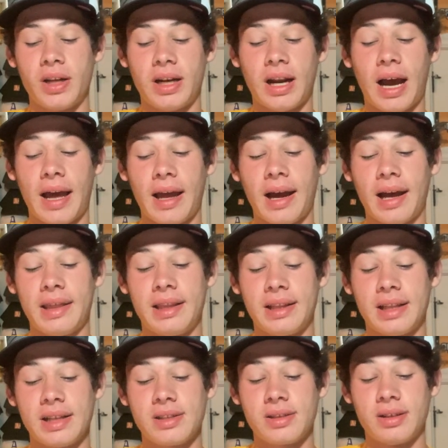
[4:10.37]
and I, I think
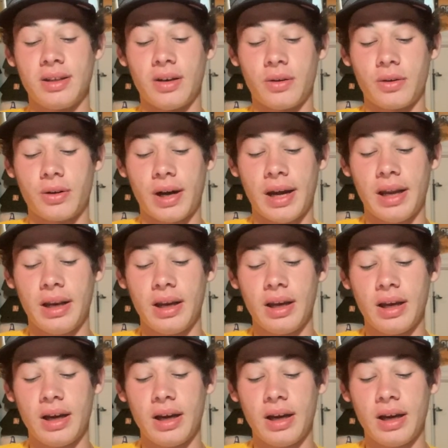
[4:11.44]
that's you know great.